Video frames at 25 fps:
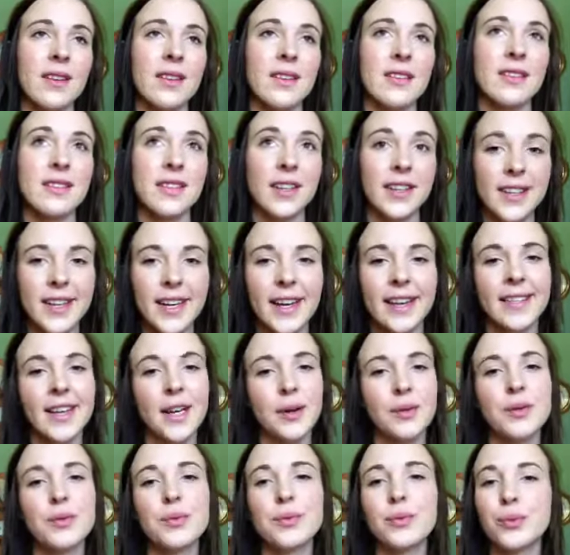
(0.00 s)
So yeah,
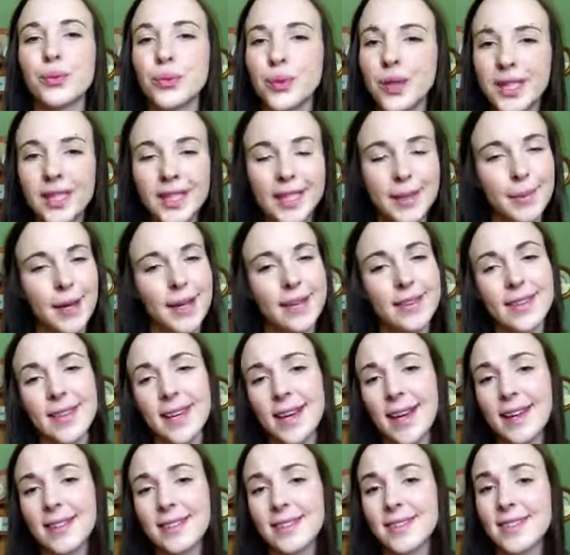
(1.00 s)
that was really amazing. I
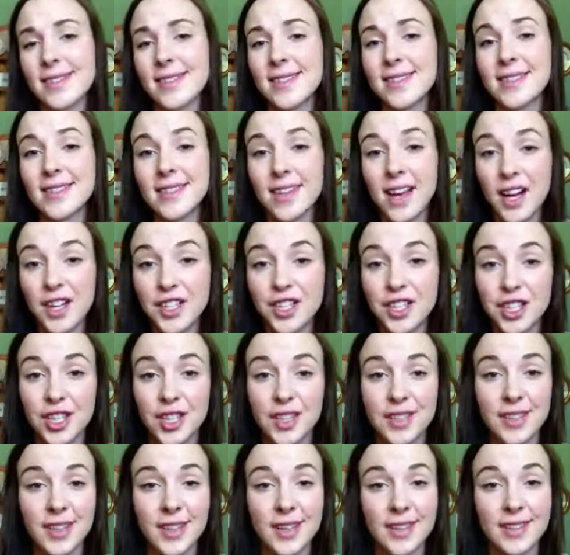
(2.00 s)
had such
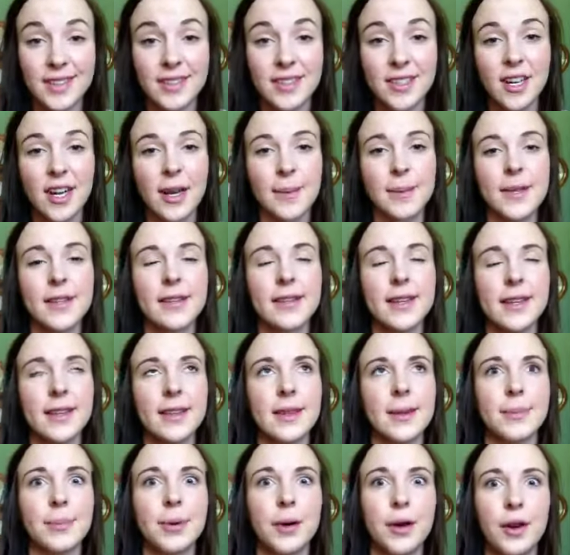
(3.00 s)
a nice time. It's
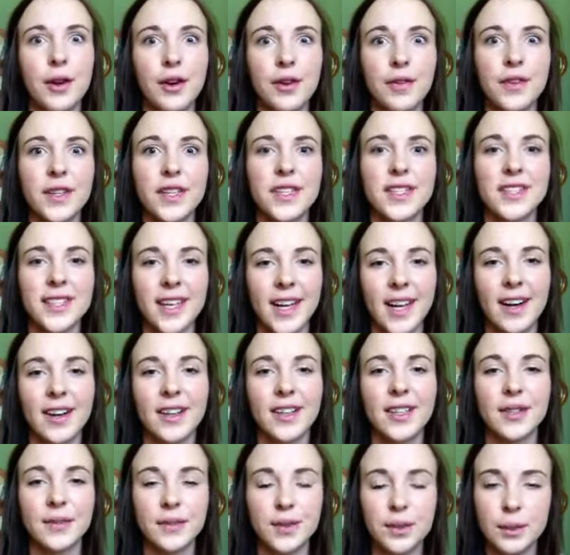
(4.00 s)
like the perfect
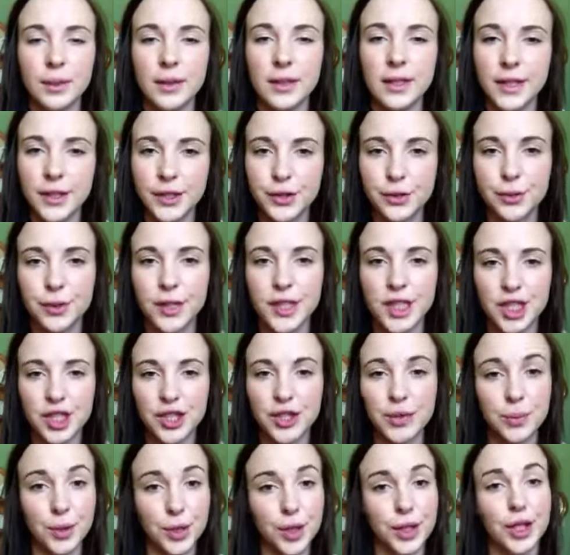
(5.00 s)
town if you literally
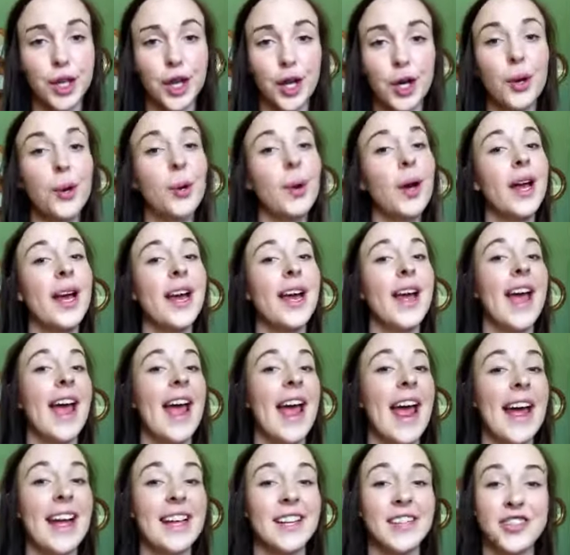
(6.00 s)
just want to go
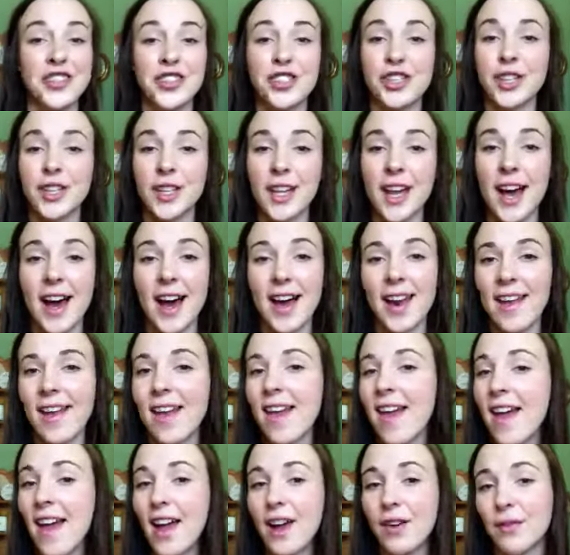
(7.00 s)
and chill out
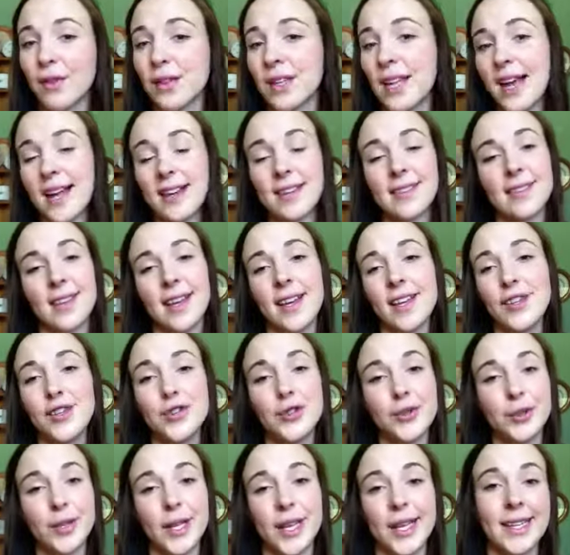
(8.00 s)
and relax and
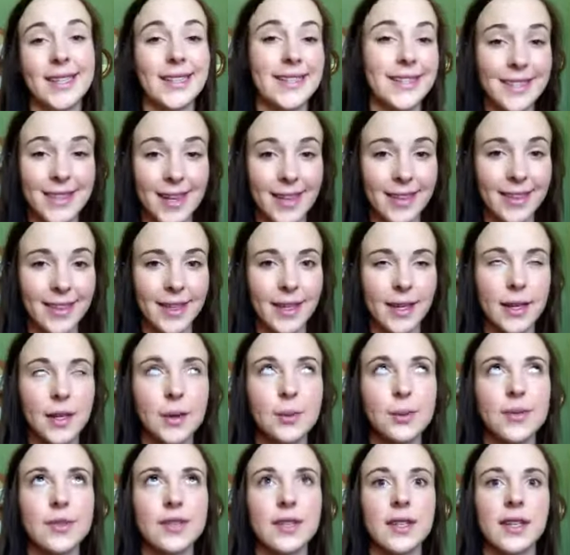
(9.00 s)
do like nothing.
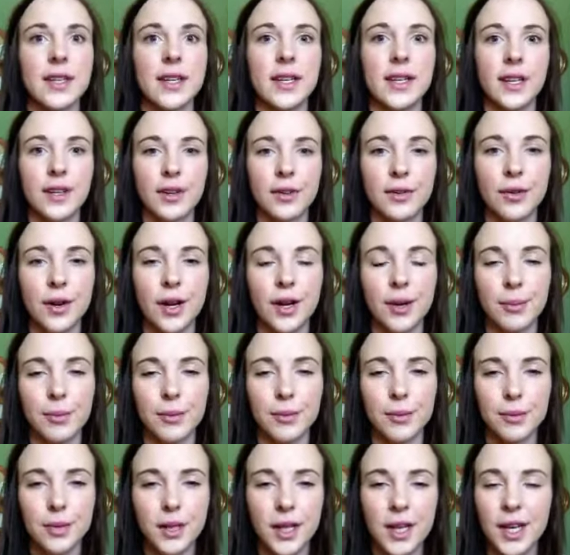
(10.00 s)
It was
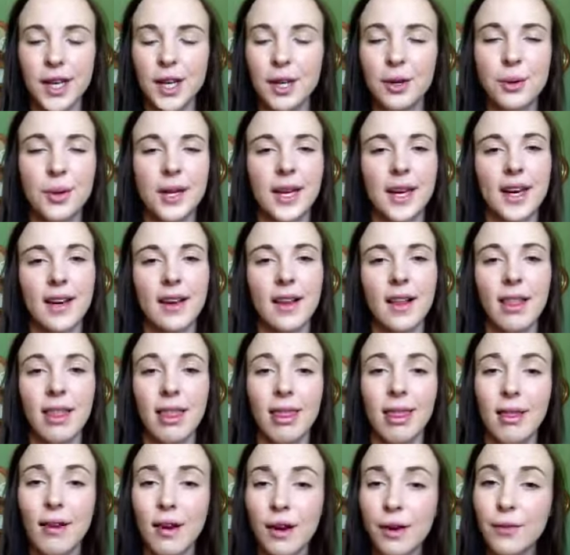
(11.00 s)
incredible. We had a
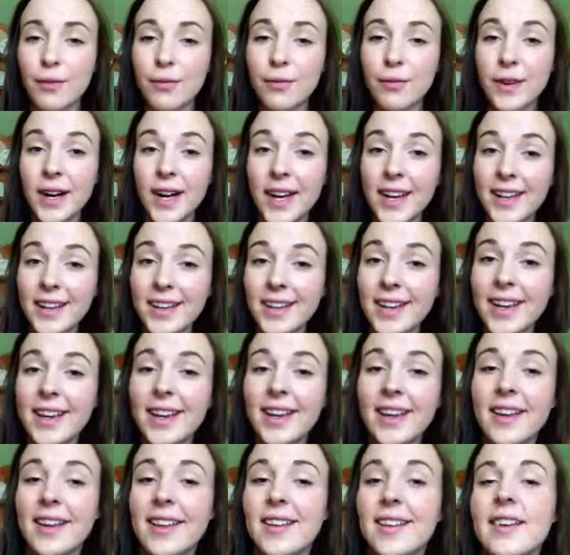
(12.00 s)
lot of fun
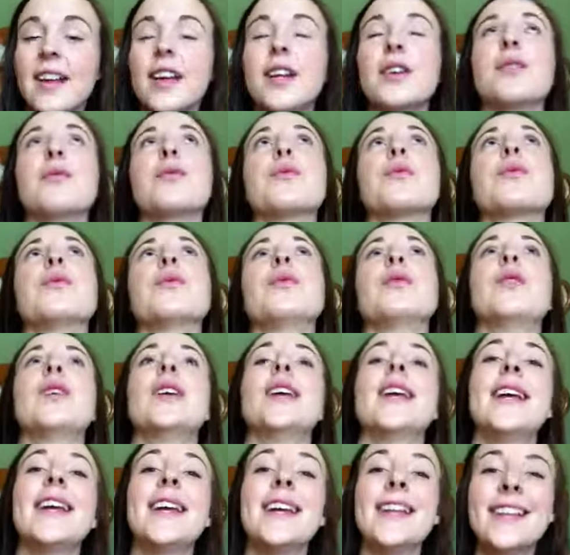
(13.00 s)
and
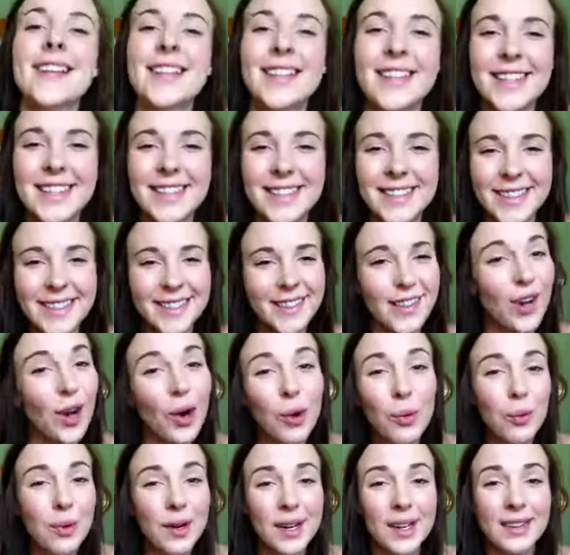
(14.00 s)
really did
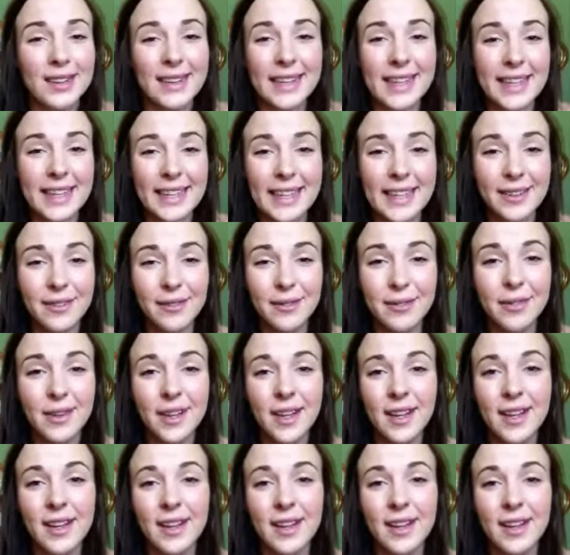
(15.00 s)
not want to leave.